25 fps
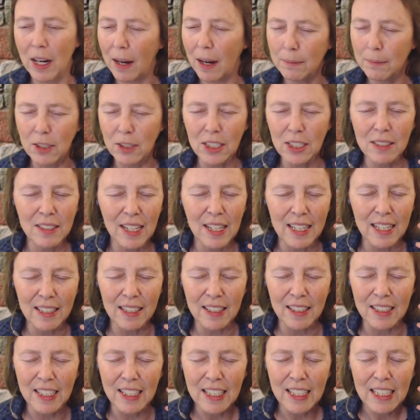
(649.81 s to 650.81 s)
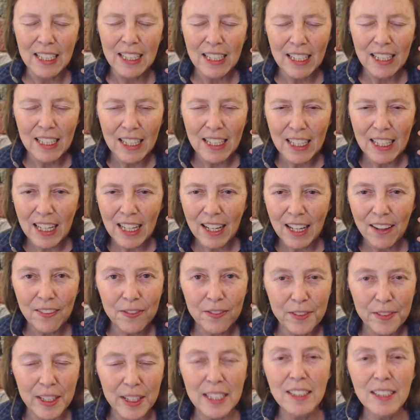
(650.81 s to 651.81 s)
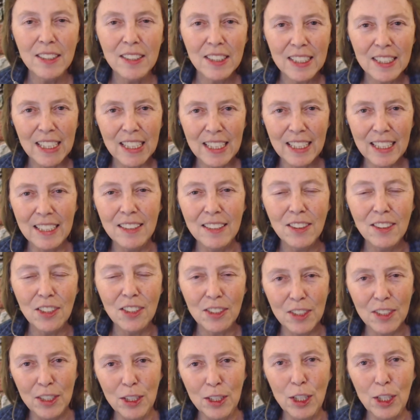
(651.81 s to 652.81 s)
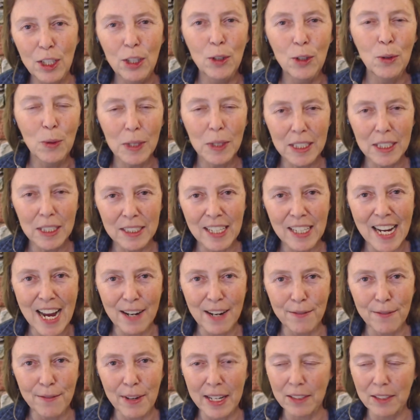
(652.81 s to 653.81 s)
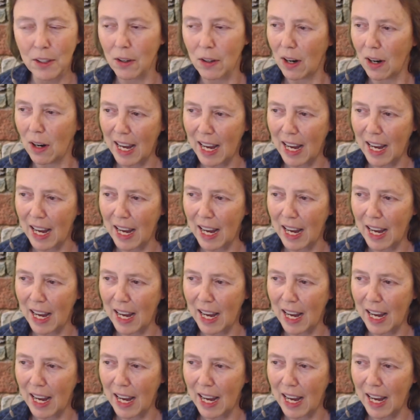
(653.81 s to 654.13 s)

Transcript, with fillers: I'm just saying this is the new attack vector.